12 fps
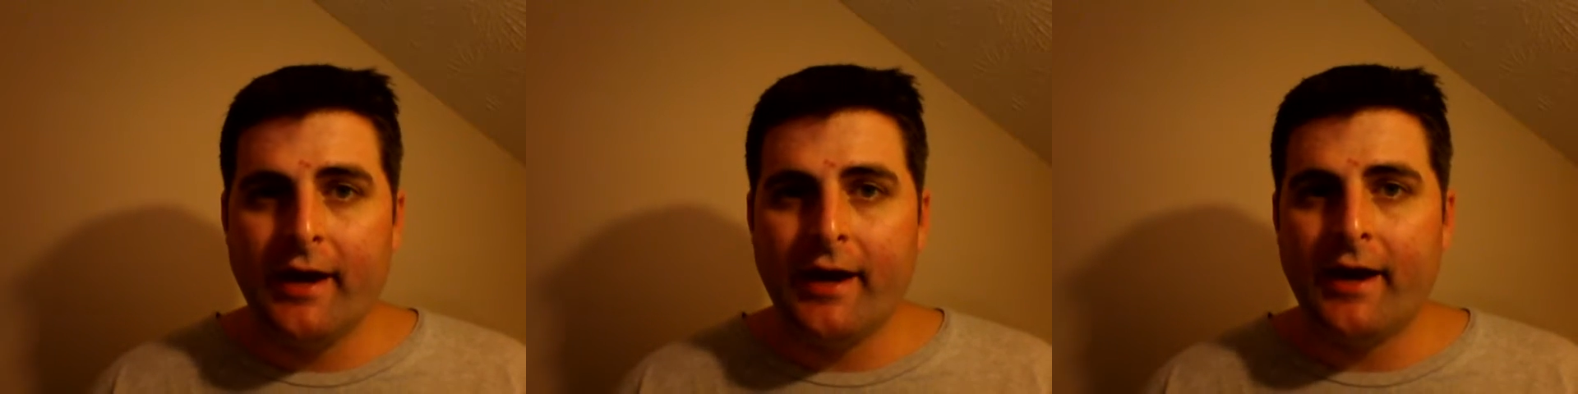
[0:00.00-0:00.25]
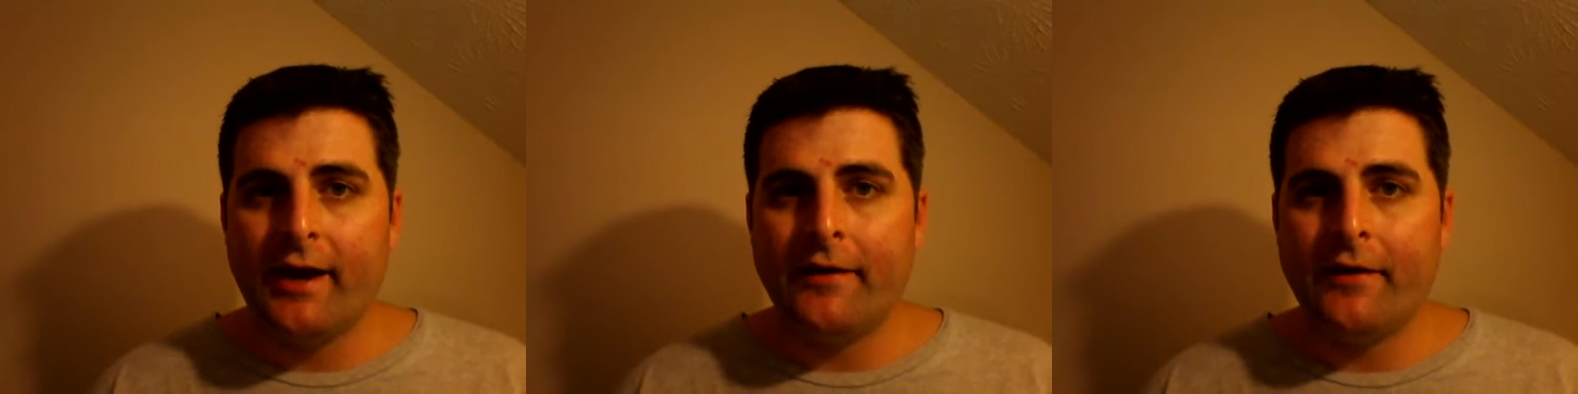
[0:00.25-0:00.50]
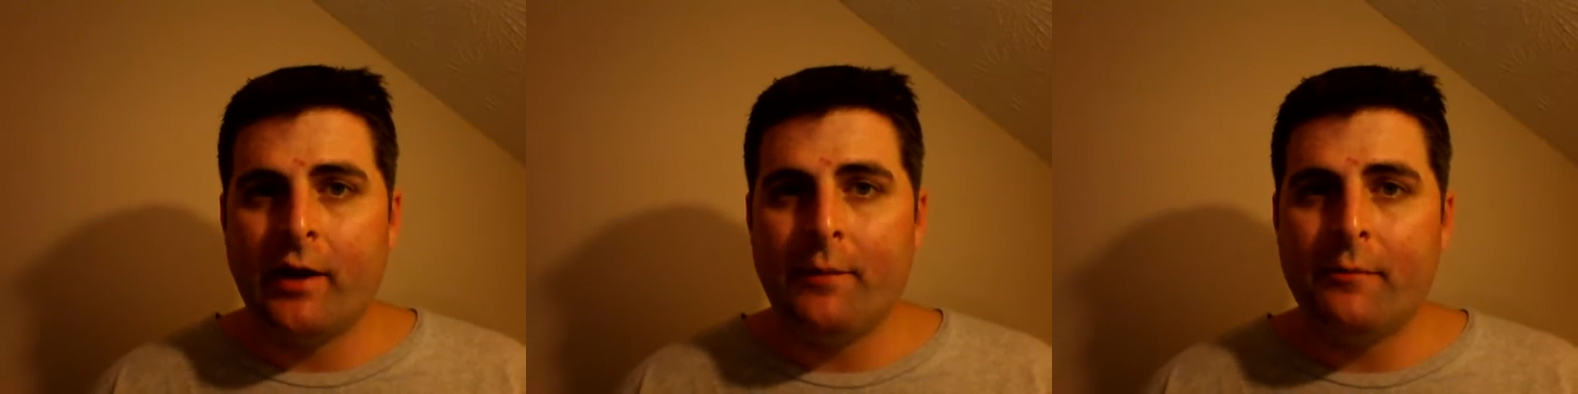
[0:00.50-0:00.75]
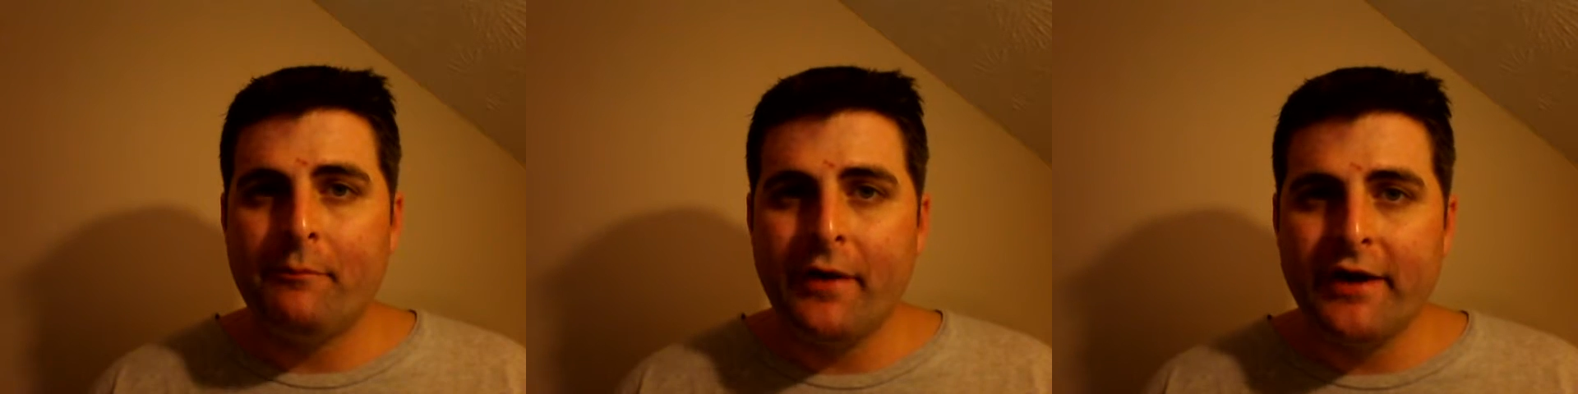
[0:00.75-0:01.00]
And I'm
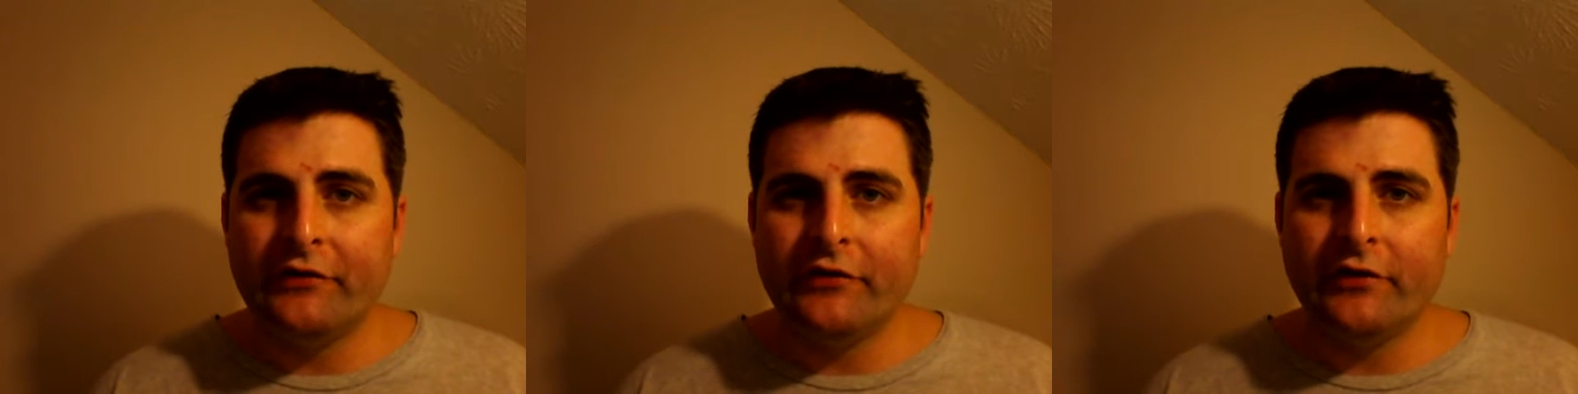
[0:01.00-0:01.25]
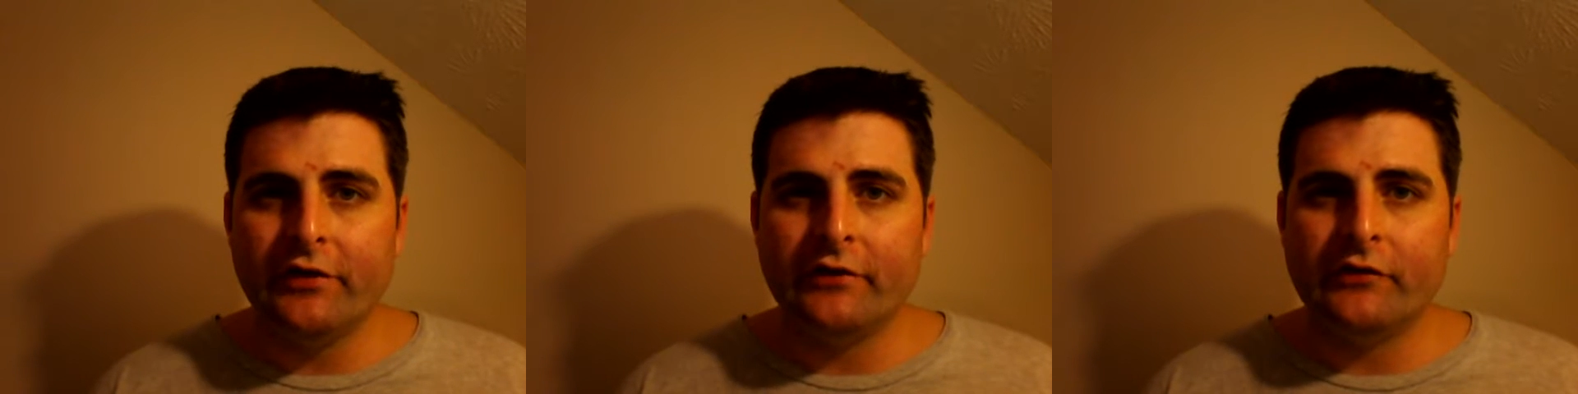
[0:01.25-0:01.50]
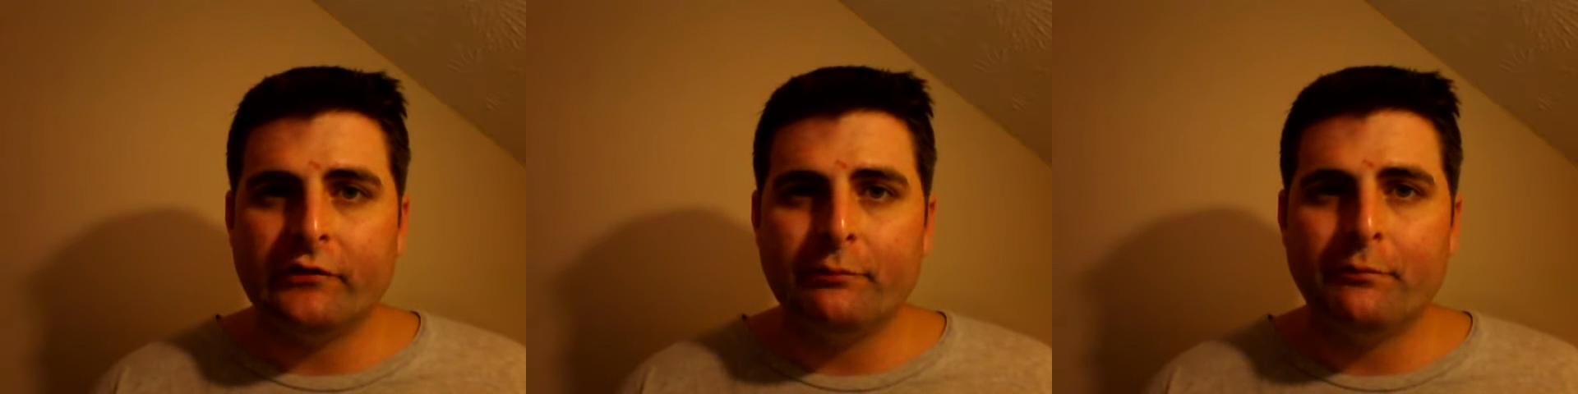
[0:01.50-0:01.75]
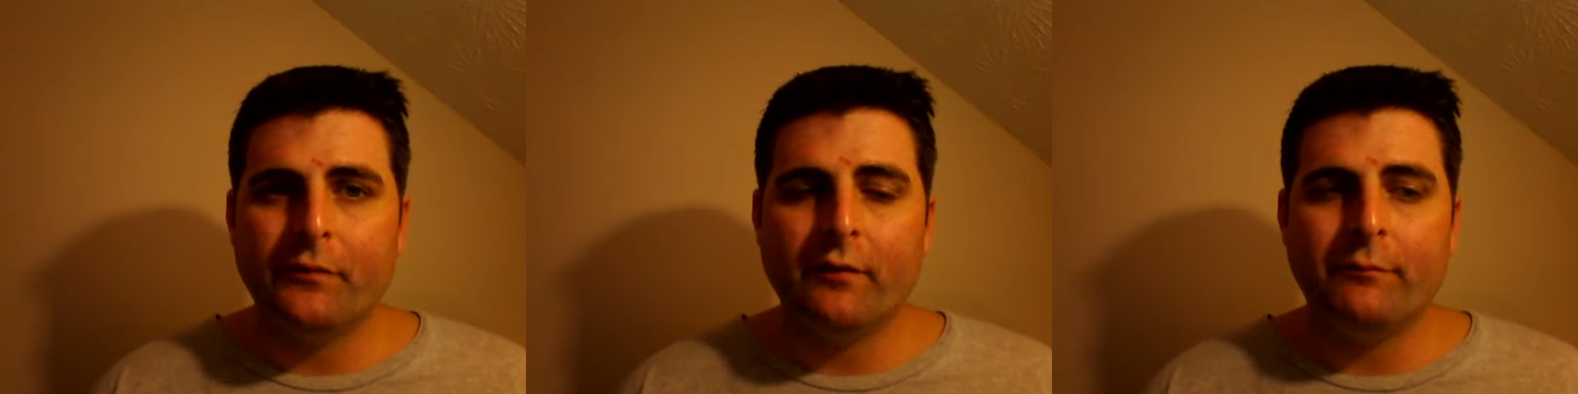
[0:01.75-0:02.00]
going to base these
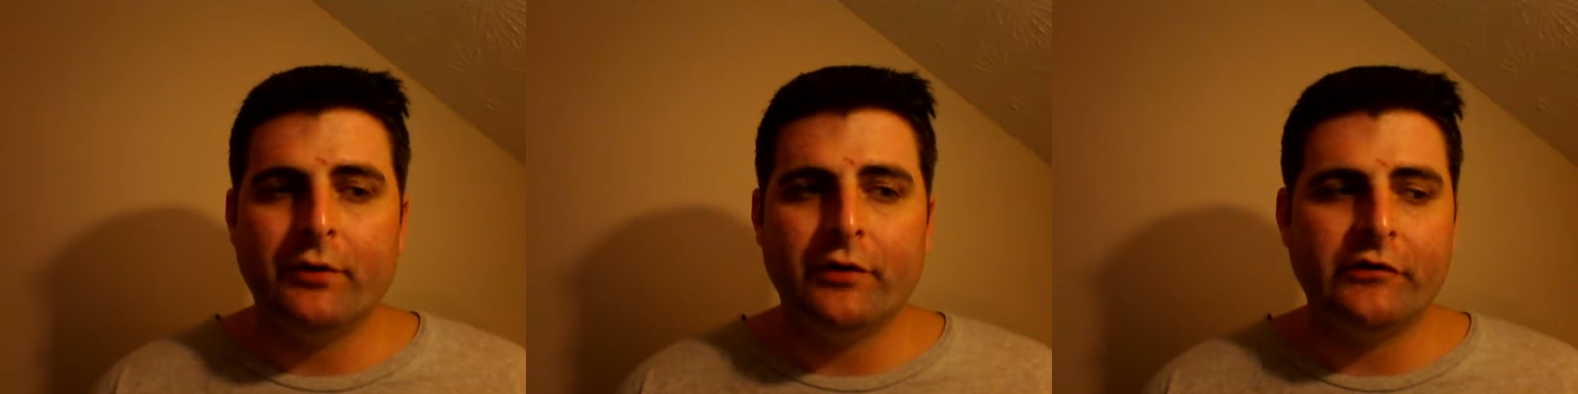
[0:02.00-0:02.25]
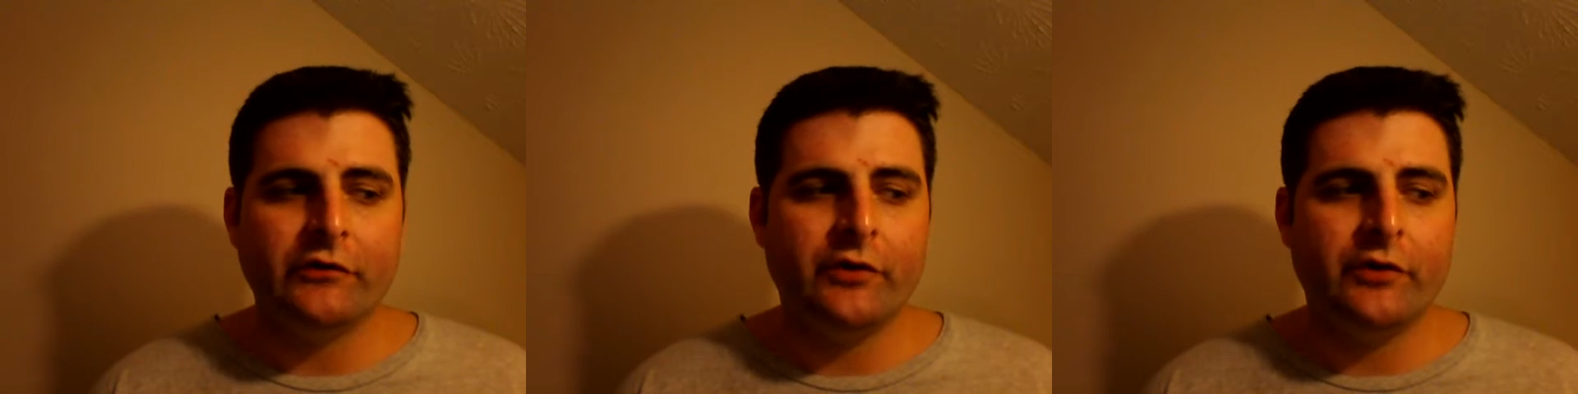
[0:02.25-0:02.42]
books